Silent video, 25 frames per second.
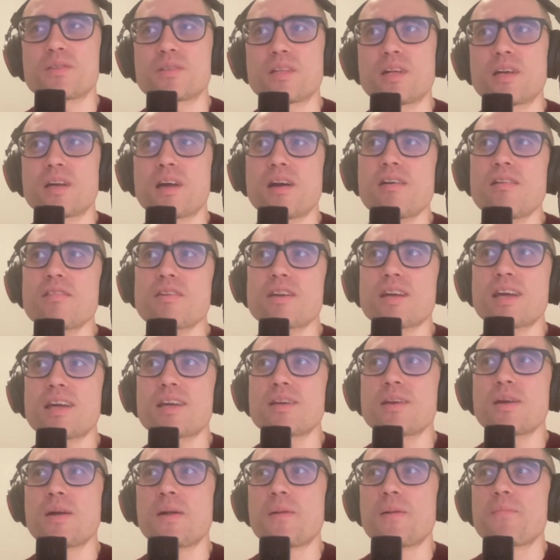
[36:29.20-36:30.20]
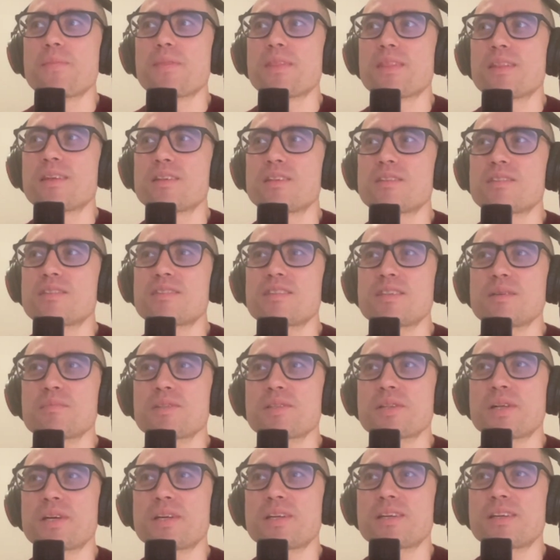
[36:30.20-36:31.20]
like, okay, it
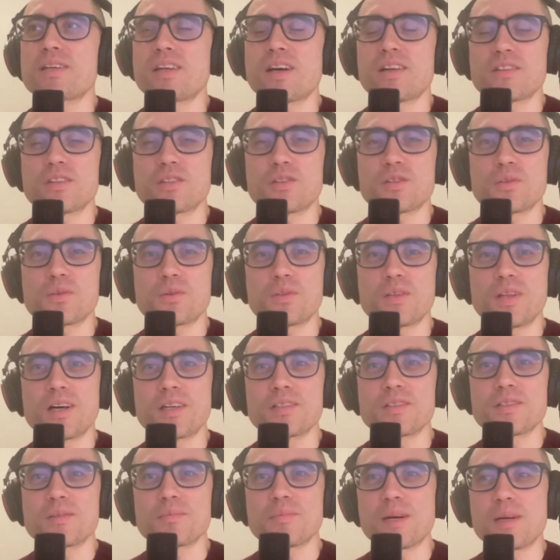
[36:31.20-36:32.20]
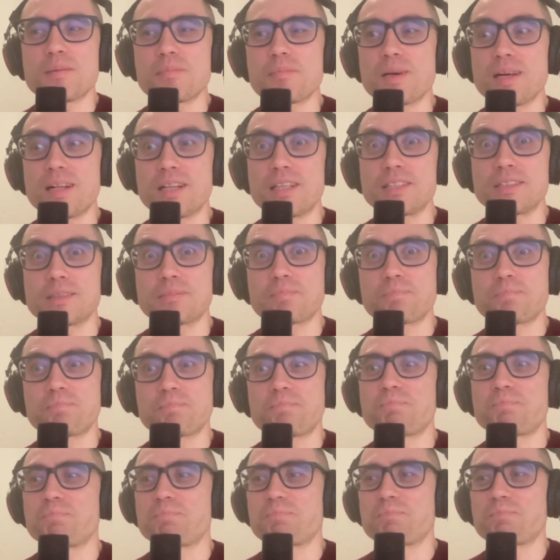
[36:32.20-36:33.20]
seems like another tool under my belt.
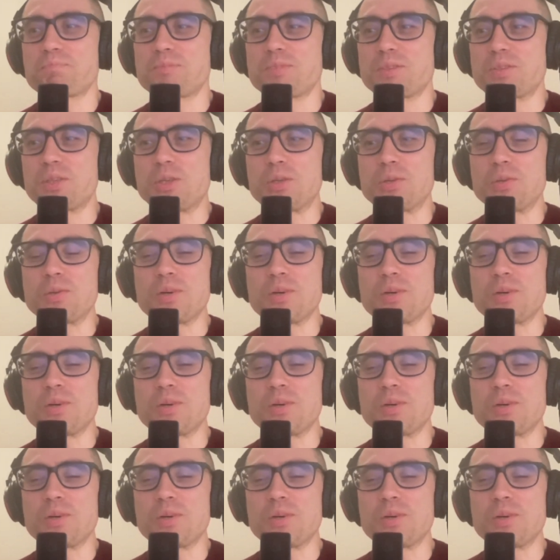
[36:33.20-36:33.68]
So